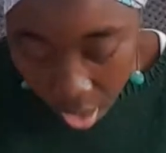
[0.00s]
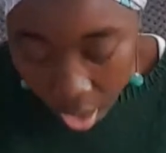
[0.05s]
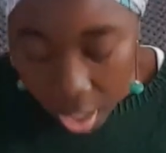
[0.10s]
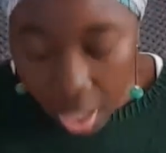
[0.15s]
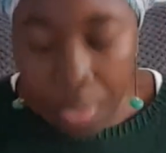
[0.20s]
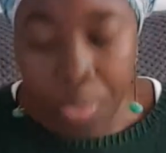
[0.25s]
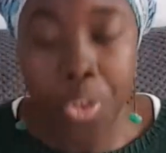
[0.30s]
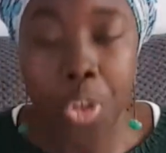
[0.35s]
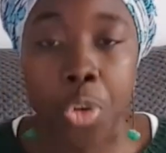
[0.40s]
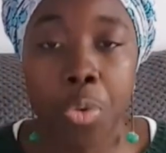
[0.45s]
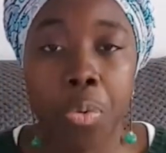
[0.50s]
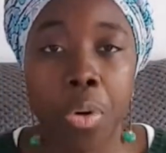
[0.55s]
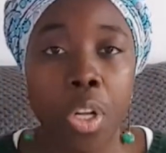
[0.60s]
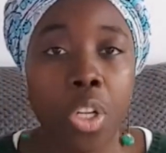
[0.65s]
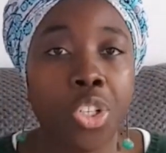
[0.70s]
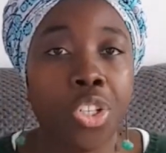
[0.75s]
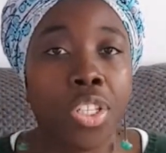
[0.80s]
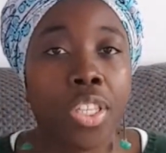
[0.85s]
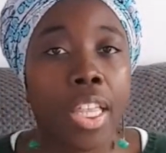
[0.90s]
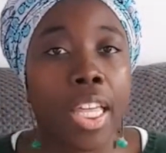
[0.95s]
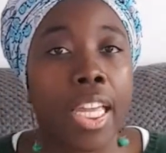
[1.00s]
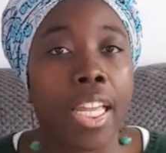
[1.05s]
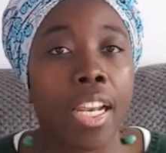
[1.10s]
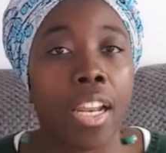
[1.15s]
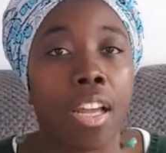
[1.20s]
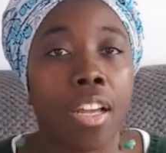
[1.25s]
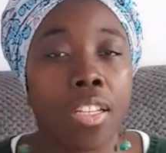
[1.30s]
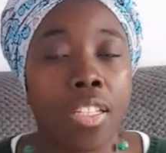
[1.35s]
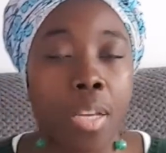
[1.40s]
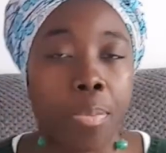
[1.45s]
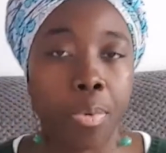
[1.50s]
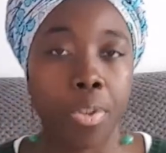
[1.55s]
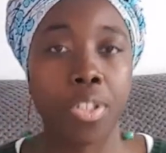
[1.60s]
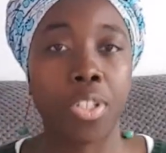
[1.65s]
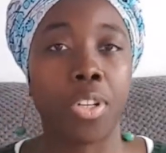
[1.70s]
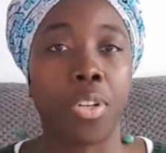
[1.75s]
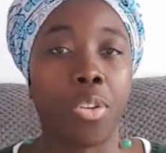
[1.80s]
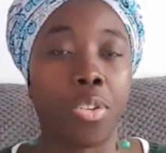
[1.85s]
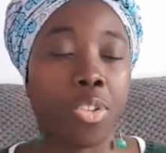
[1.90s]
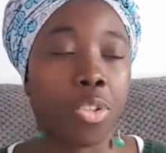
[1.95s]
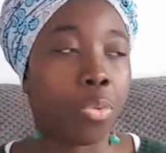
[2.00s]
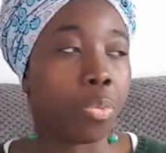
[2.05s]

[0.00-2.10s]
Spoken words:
if you watched the last episode,